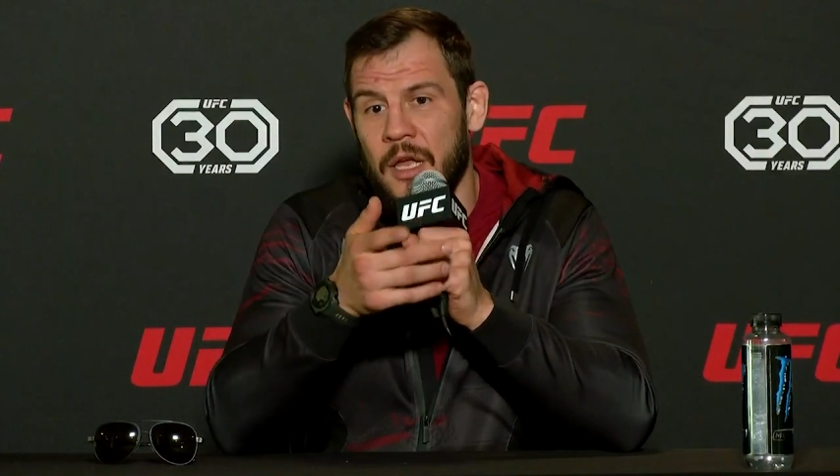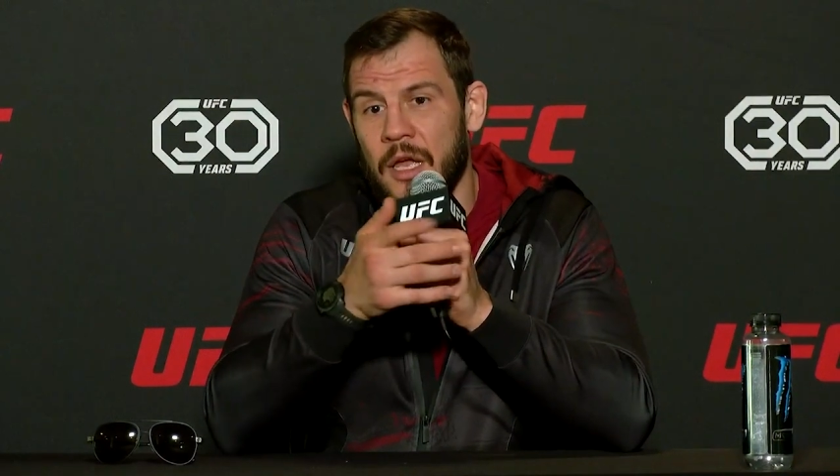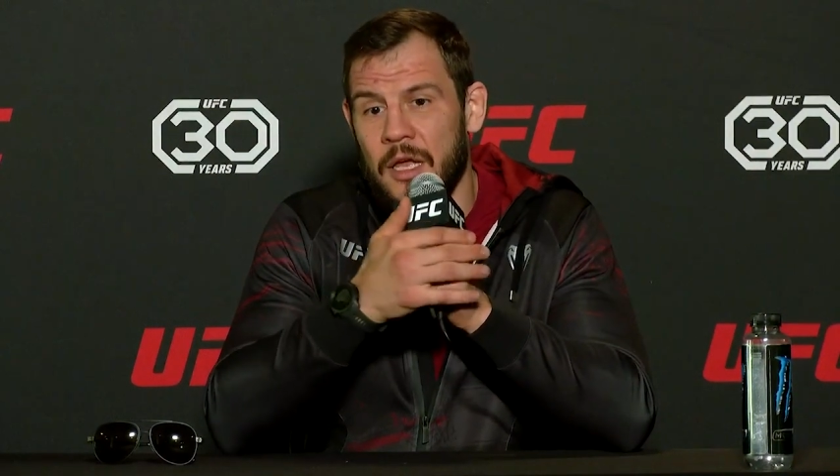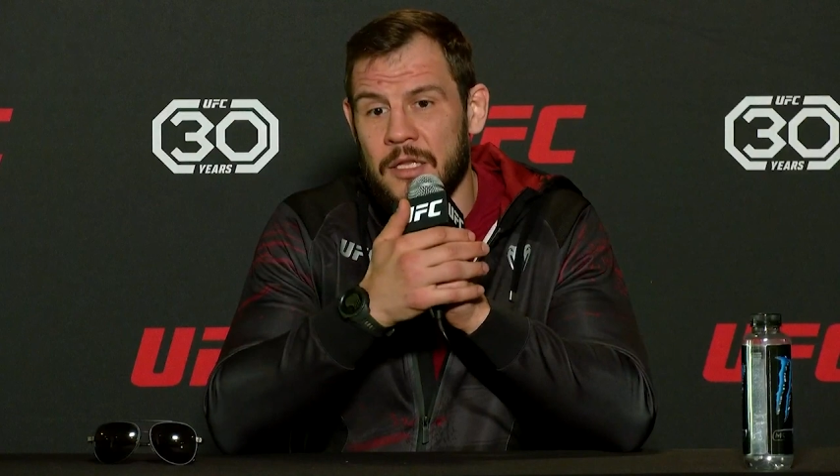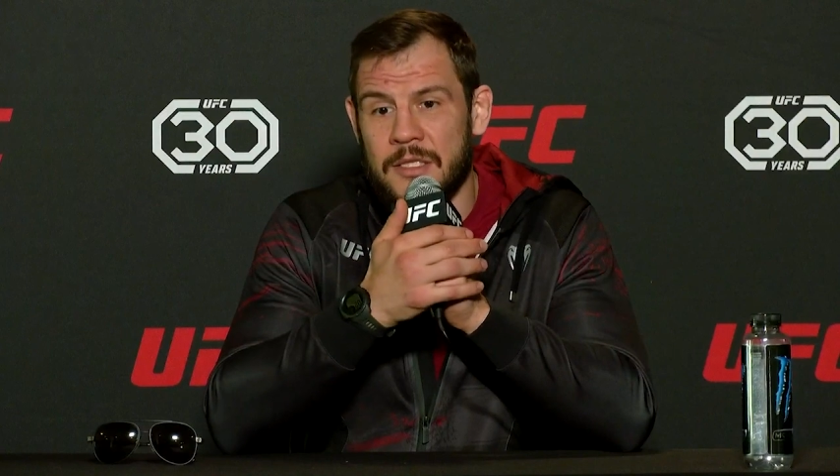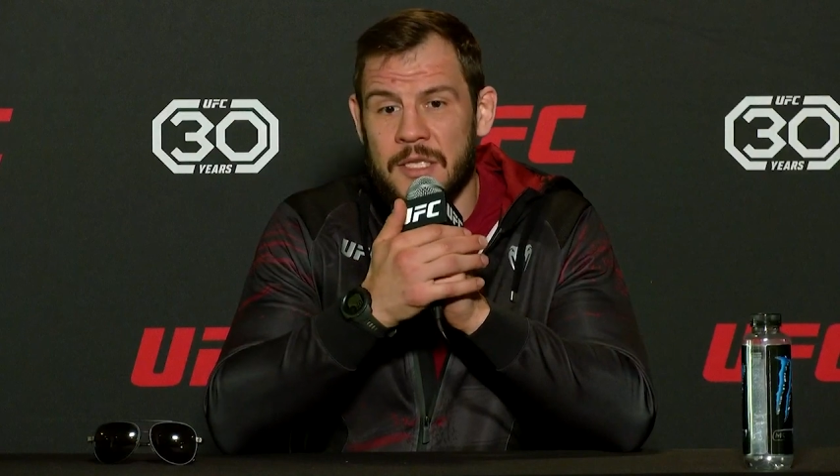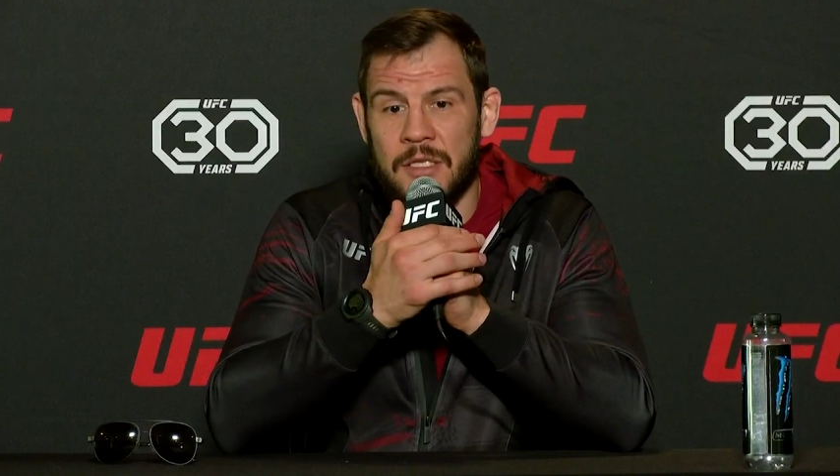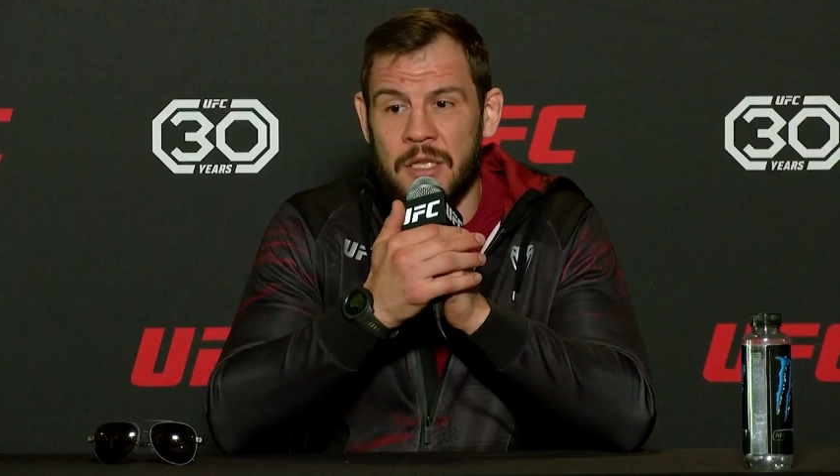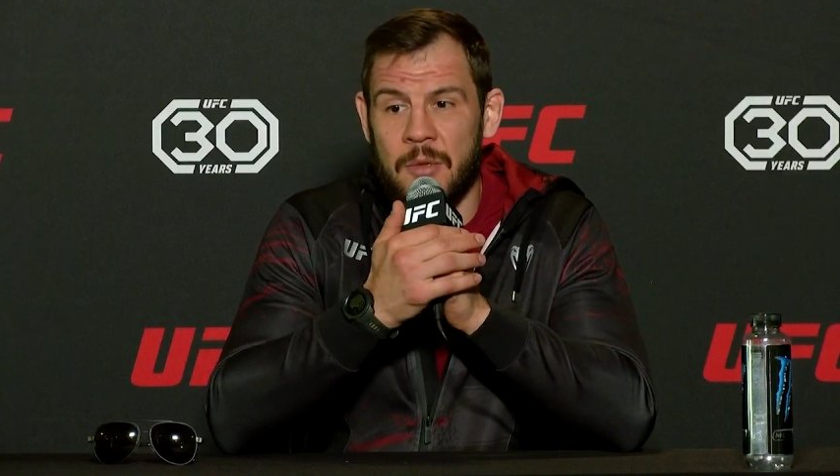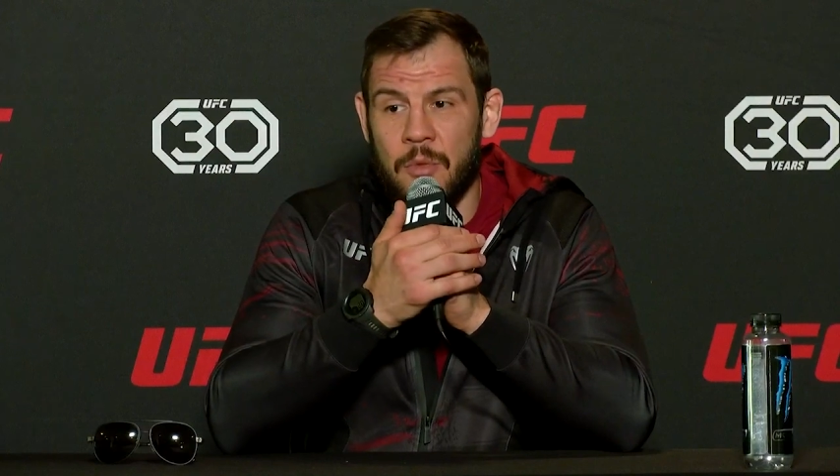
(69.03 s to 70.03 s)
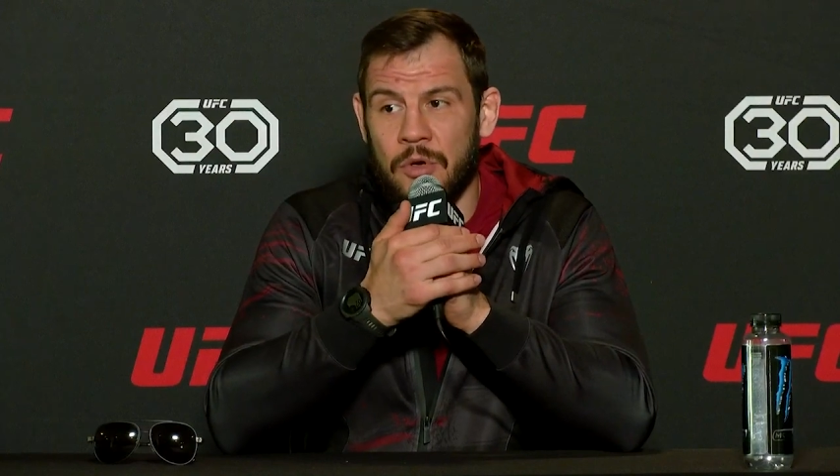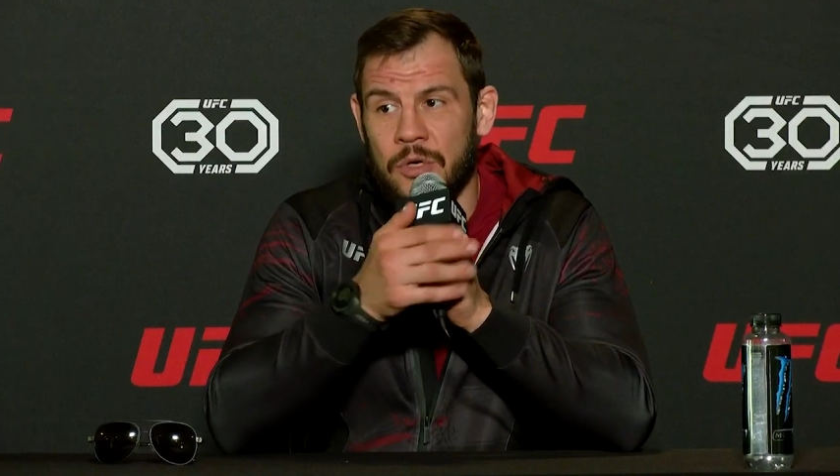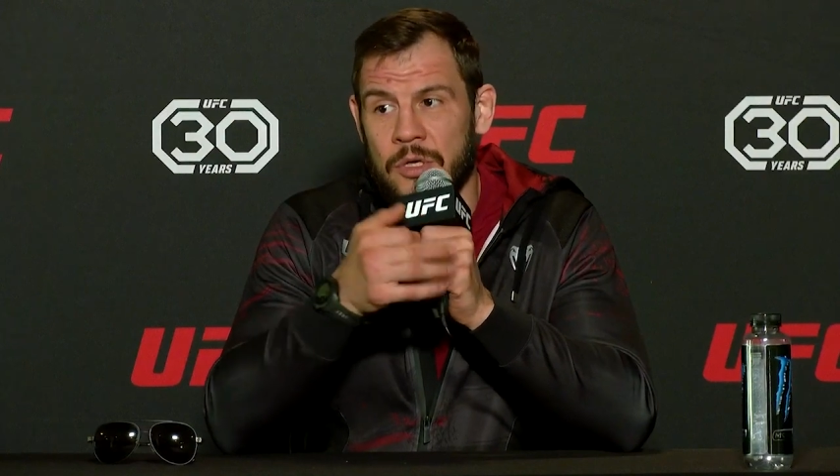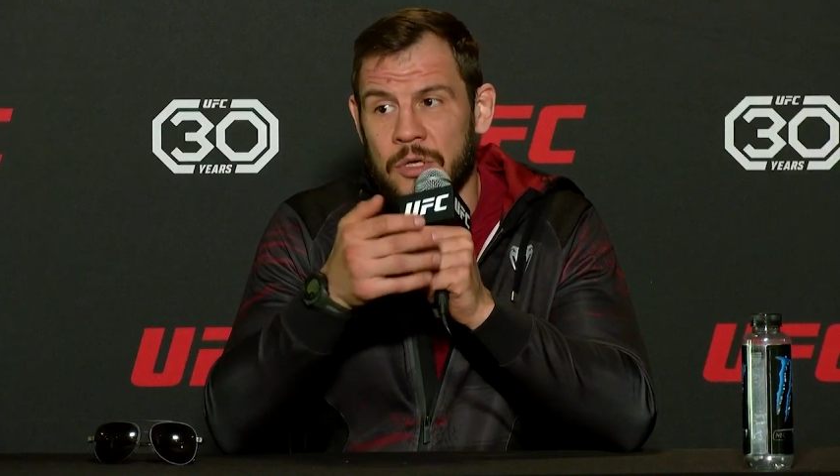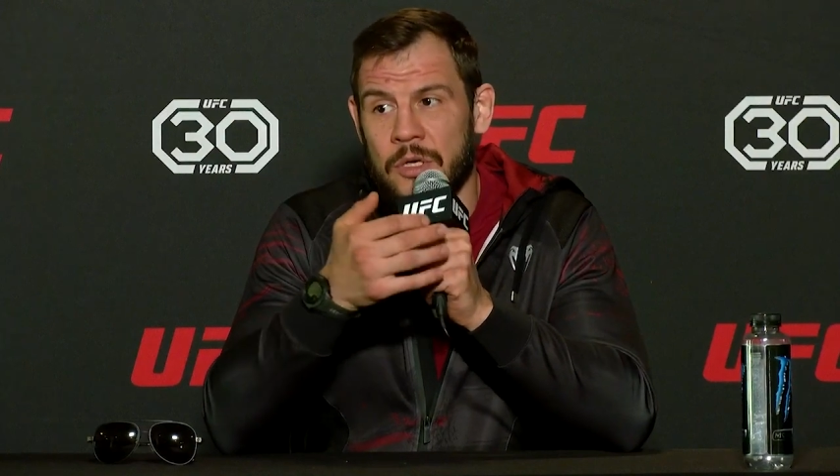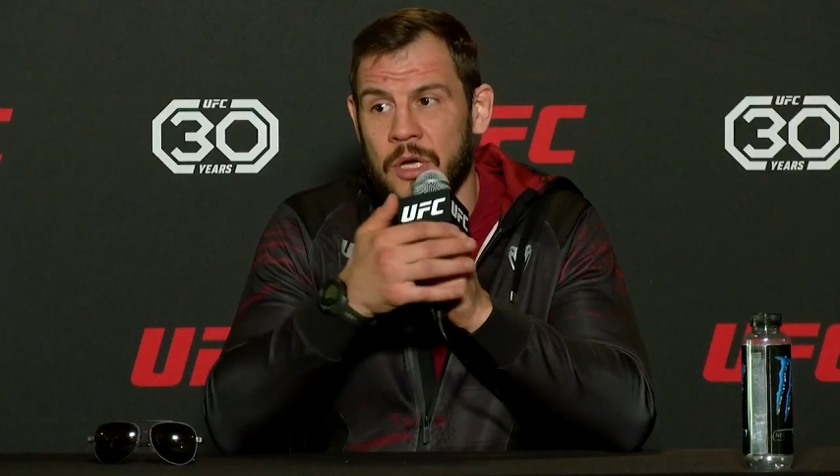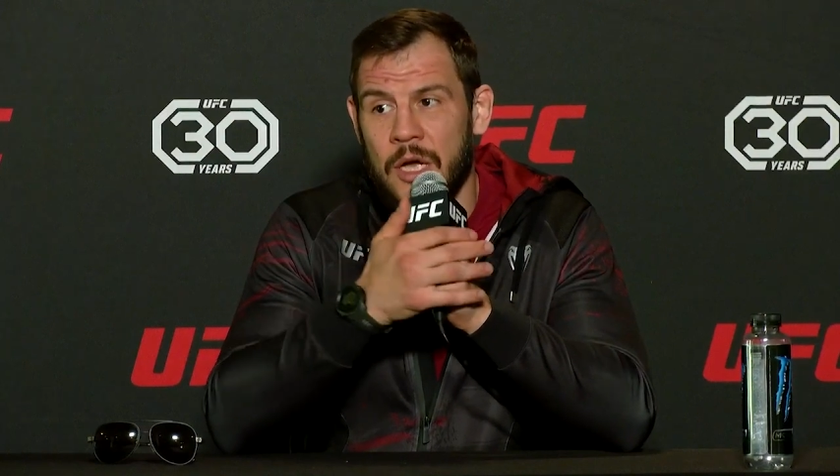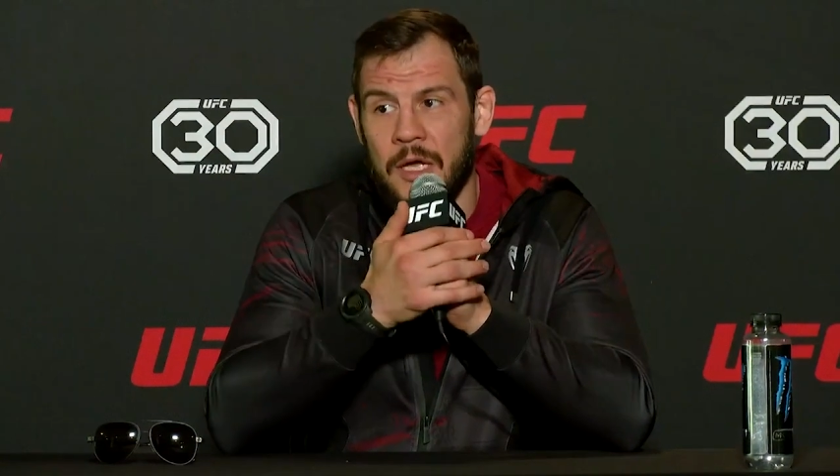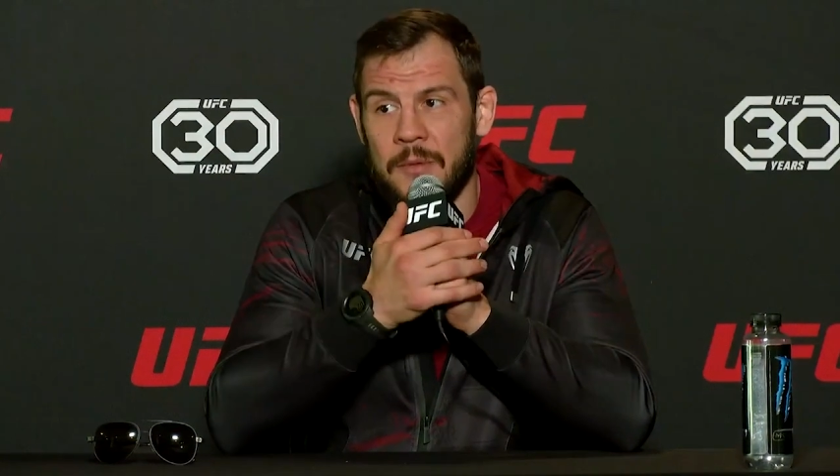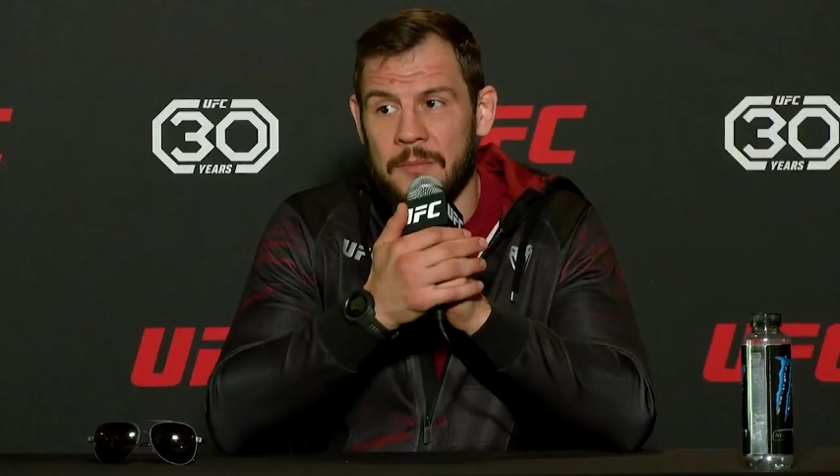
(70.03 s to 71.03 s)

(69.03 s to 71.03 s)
and Saturday morning I